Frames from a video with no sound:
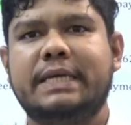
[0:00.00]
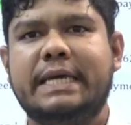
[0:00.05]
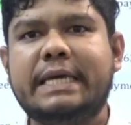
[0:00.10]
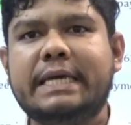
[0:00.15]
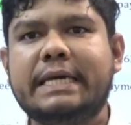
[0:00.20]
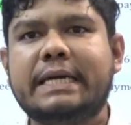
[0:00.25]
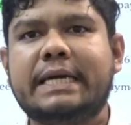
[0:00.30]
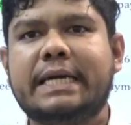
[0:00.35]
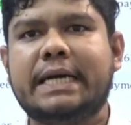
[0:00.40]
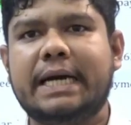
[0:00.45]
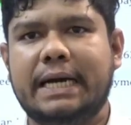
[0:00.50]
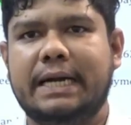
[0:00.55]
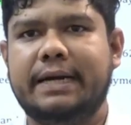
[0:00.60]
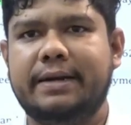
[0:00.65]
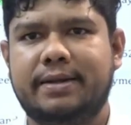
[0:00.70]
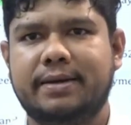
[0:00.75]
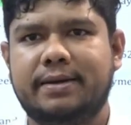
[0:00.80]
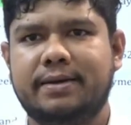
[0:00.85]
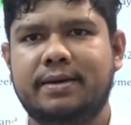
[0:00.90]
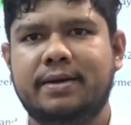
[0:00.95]

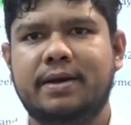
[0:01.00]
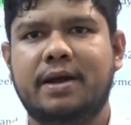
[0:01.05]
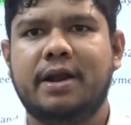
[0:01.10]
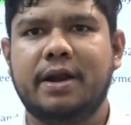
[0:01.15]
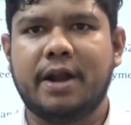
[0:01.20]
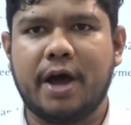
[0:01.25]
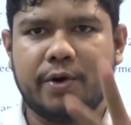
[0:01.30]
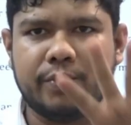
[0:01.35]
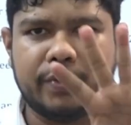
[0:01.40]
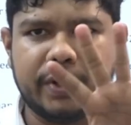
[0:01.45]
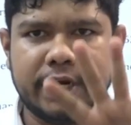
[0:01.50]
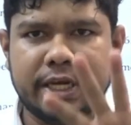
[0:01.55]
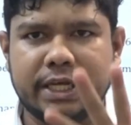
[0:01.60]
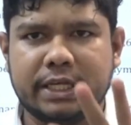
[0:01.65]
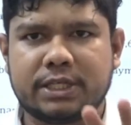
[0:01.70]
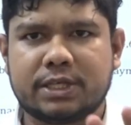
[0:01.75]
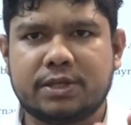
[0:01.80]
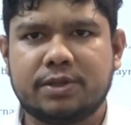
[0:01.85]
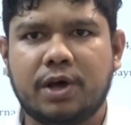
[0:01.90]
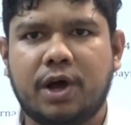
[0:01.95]
incurred. Now we
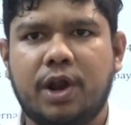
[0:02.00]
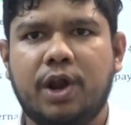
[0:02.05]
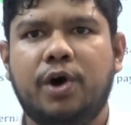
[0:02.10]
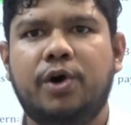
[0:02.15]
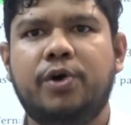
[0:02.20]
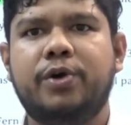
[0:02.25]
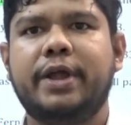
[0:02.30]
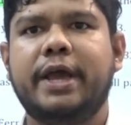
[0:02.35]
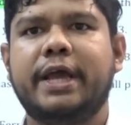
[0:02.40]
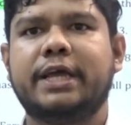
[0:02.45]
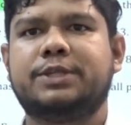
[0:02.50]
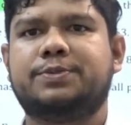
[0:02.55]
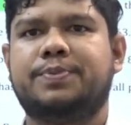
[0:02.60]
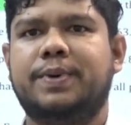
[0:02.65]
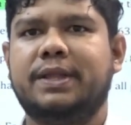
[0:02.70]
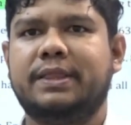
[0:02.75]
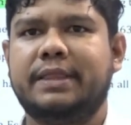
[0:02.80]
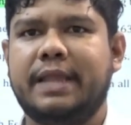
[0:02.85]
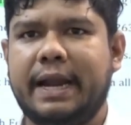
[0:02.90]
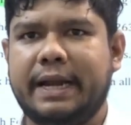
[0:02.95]
disallowed
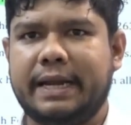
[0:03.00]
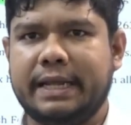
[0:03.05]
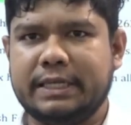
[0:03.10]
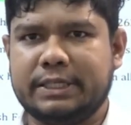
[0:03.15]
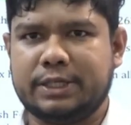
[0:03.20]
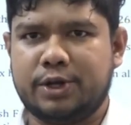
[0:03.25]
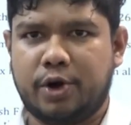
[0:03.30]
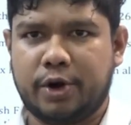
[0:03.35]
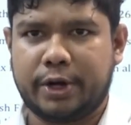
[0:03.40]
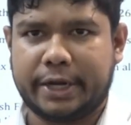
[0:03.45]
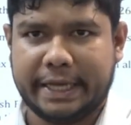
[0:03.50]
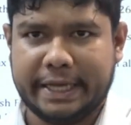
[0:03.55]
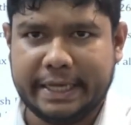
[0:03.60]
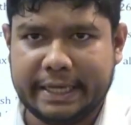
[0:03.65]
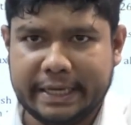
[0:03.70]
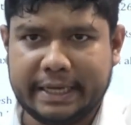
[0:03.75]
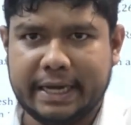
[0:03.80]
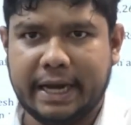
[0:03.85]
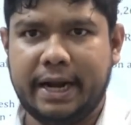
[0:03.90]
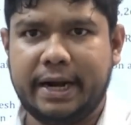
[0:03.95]
expense that is not
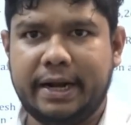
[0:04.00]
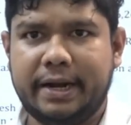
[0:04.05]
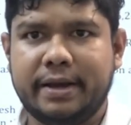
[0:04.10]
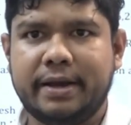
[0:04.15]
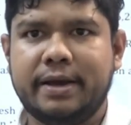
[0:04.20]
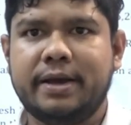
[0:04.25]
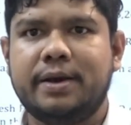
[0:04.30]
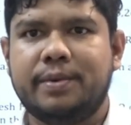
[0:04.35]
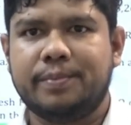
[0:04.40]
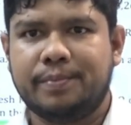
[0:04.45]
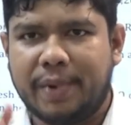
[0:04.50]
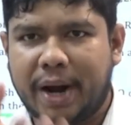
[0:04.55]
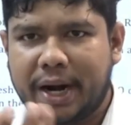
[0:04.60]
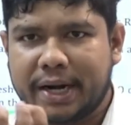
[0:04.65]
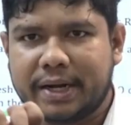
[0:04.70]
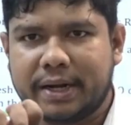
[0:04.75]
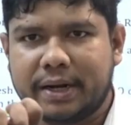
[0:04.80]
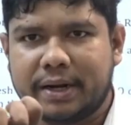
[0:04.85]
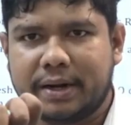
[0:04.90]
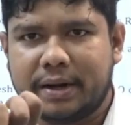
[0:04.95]
incurred,
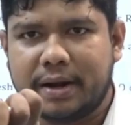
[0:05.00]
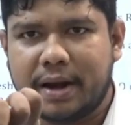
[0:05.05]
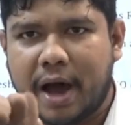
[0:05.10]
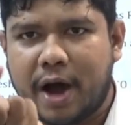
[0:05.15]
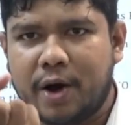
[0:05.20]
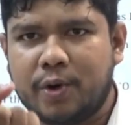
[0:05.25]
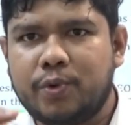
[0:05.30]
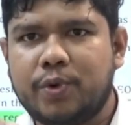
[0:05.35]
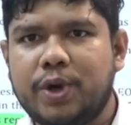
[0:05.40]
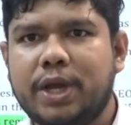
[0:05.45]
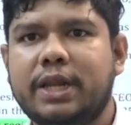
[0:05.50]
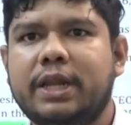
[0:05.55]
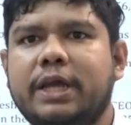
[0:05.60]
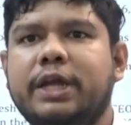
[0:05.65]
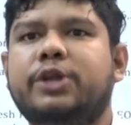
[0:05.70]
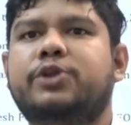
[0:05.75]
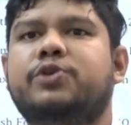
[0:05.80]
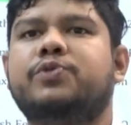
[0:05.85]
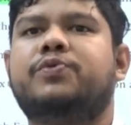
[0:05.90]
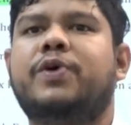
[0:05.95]
but now we
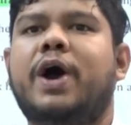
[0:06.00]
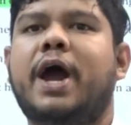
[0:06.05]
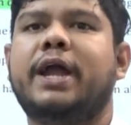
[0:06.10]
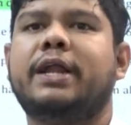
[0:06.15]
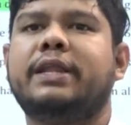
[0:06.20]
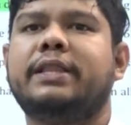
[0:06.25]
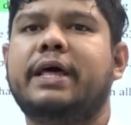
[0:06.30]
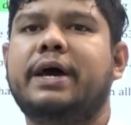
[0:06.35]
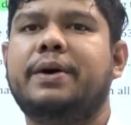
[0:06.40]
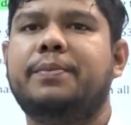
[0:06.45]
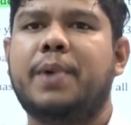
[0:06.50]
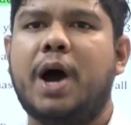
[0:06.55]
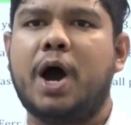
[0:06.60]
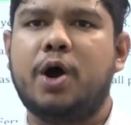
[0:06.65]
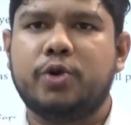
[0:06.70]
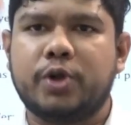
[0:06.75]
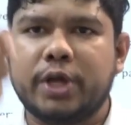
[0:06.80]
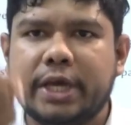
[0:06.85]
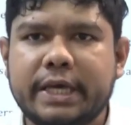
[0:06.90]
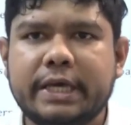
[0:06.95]
need to find the
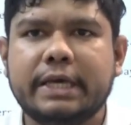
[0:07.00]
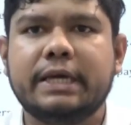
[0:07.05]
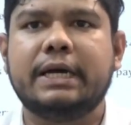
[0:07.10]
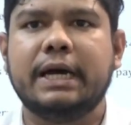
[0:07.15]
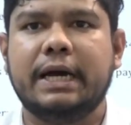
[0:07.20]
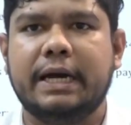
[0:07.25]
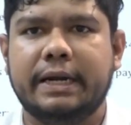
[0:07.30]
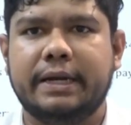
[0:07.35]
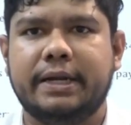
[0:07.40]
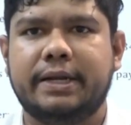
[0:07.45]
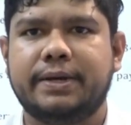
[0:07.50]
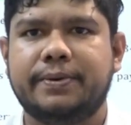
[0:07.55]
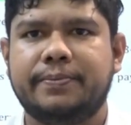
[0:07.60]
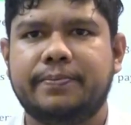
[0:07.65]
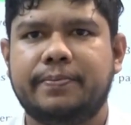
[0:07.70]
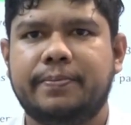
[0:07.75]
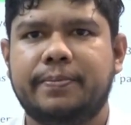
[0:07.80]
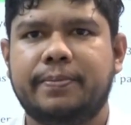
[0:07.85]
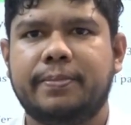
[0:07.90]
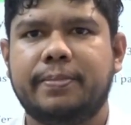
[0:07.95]
amount incurred.
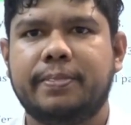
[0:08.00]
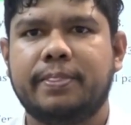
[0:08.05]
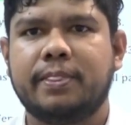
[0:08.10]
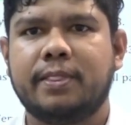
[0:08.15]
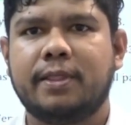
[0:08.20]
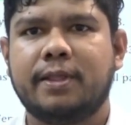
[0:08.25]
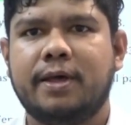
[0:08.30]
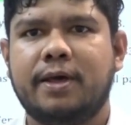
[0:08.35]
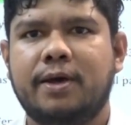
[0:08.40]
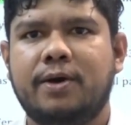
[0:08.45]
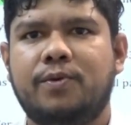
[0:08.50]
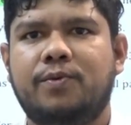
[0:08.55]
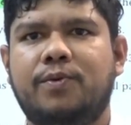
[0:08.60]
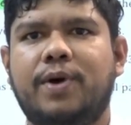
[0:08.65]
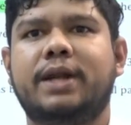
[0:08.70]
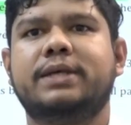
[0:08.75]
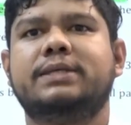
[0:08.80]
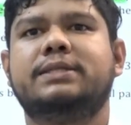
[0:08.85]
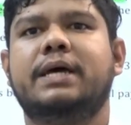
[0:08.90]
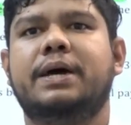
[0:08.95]

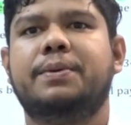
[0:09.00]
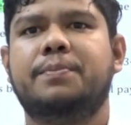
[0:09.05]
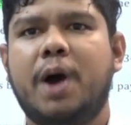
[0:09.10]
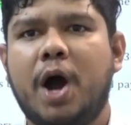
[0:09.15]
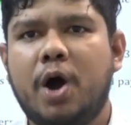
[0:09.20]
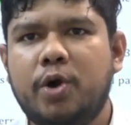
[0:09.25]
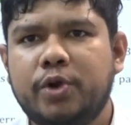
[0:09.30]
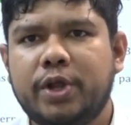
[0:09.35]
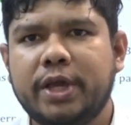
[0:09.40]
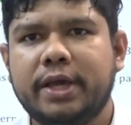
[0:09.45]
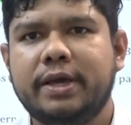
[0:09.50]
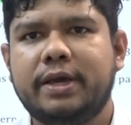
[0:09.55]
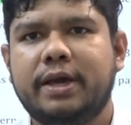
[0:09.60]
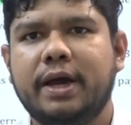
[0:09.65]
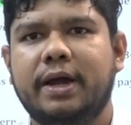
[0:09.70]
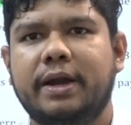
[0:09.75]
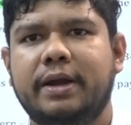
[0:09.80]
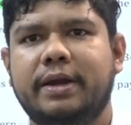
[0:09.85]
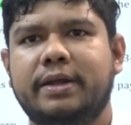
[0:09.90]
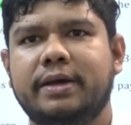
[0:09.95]
What is the amount
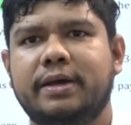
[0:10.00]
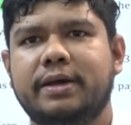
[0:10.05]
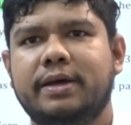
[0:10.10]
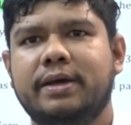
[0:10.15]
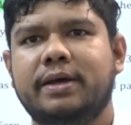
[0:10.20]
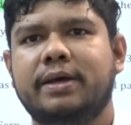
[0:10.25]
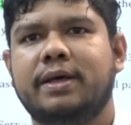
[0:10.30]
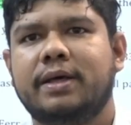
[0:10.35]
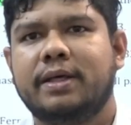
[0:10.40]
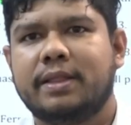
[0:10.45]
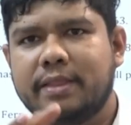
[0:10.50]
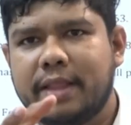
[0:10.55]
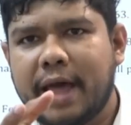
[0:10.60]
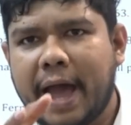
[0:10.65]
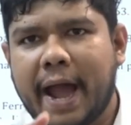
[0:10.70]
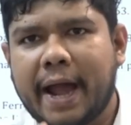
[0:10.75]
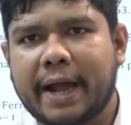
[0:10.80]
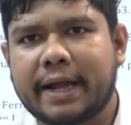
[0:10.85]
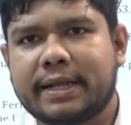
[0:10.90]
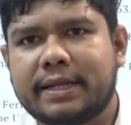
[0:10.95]
incurred?
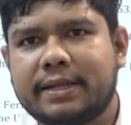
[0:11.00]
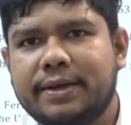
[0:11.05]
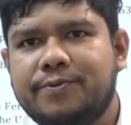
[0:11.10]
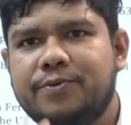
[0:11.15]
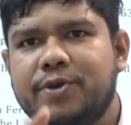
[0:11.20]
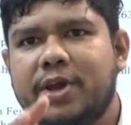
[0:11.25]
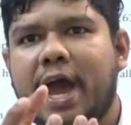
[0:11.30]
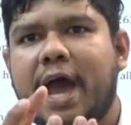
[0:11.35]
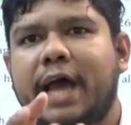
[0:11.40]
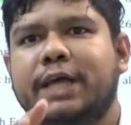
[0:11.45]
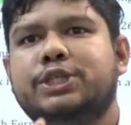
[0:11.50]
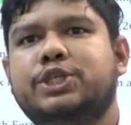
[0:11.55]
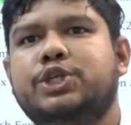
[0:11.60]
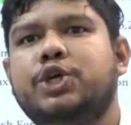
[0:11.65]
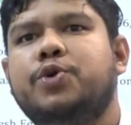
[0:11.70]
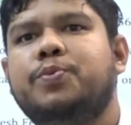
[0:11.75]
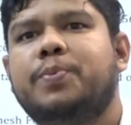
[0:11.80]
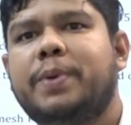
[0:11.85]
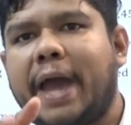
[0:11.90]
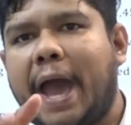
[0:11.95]
We
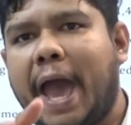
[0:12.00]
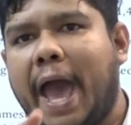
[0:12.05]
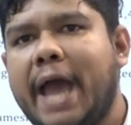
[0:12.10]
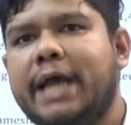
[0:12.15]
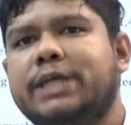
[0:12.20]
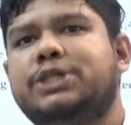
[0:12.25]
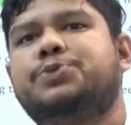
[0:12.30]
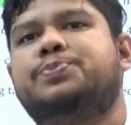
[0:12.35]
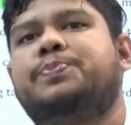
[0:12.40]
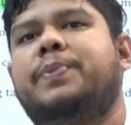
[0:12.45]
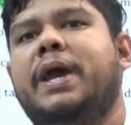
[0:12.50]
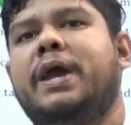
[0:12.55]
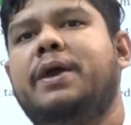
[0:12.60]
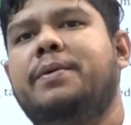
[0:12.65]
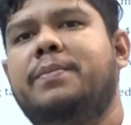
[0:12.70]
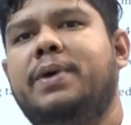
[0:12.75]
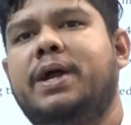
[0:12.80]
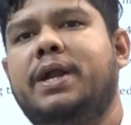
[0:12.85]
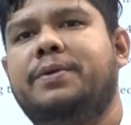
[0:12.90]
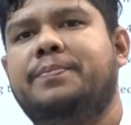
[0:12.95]
assume cash
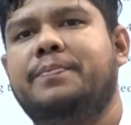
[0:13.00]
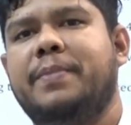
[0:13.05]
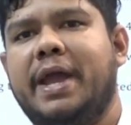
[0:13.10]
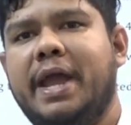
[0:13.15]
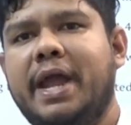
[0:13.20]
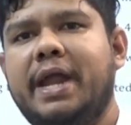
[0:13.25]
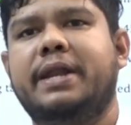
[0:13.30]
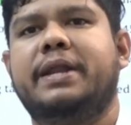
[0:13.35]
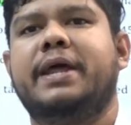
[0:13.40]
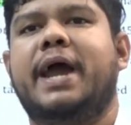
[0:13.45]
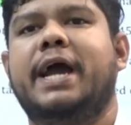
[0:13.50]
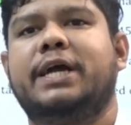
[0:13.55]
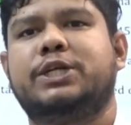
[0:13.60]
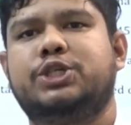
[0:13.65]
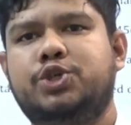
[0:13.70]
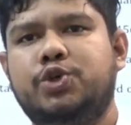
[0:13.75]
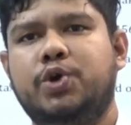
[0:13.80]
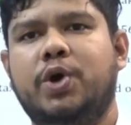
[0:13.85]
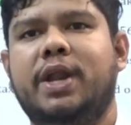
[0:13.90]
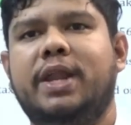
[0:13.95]
payment made
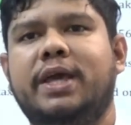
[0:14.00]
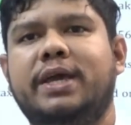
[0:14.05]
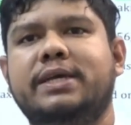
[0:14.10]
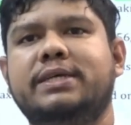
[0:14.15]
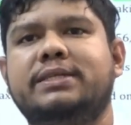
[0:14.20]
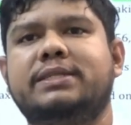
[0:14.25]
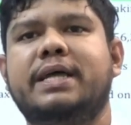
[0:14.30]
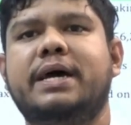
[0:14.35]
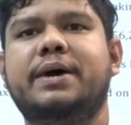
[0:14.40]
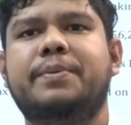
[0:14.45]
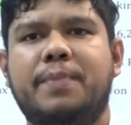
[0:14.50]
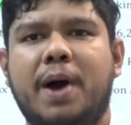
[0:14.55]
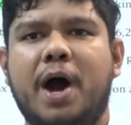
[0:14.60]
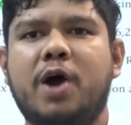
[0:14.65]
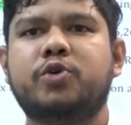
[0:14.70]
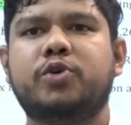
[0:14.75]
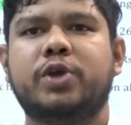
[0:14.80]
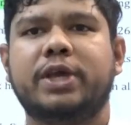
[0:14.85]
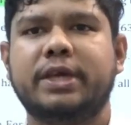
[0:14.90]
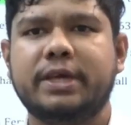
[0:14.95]
actually is the
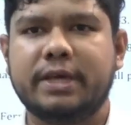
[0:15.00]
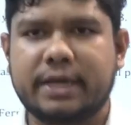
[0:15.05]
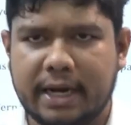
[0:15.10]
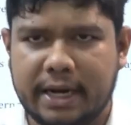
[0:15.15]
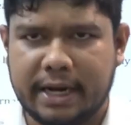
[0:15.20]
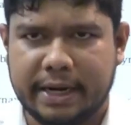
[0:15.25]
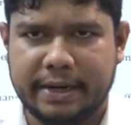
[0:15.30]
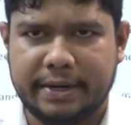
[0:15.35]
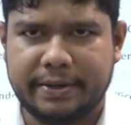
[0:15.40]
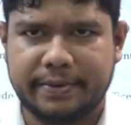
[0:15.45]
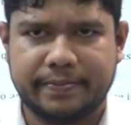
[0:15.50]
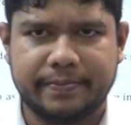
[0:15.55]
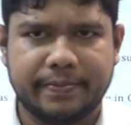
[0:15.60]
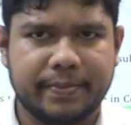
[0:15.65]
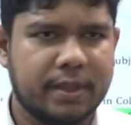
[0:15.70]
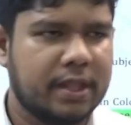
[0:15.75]
amount incurred.